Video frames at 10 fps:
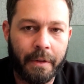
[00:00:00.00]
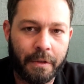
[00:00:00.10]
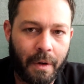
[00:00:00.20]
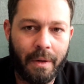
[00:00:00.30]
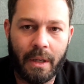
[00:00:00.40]

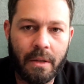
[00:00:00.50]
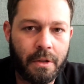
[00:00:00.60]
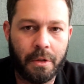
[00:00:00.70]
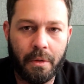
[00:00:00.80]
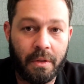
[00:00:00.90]
throw it
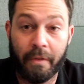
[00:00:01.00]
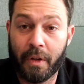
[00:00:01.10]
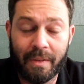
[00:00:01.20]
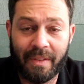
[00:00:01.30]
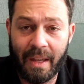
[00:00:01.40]
into
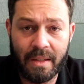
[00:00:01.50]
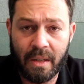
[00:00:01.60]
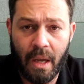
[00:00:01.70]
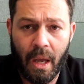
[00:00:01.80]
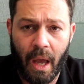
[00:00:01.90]
different things
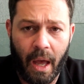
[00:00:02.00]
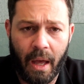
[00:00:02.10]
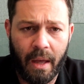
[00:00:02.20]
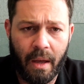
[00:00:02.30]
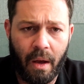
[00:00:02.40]

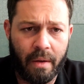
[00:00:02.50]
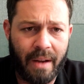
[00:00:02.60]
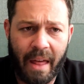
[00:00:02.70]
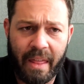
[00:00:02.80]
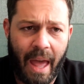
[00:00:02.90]

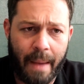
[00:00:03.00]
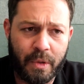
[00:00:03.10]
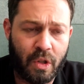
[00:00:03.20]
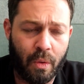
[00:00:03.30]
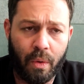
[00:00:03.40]
on other
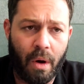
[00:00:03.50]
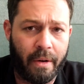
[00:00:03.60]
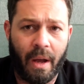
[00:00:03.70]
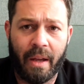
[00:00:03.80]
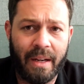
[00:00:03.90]
apps
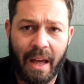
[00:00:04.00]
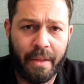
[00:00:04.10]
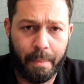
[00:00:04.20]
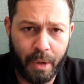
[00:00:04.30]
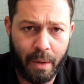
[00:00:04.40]
or in
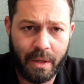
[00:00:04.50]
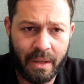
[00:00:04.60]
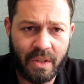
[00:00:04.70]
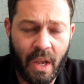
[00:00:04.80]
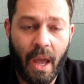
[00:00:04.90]
other
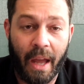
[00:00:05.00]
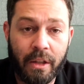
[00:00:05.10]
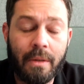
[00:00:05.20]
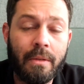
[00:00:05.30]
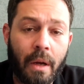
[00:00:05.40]
brokers,
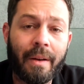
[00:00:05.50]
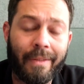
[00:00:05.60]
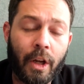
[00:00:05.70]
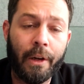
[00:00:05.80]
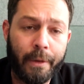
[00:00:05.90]
and you don't have
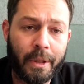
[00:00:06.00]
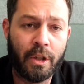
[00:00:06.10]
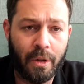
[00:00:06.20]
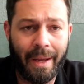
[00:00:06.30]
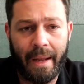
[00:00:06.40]
a clue what
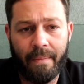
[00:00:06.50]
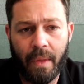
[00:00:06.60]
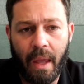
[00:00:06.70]
you're doing,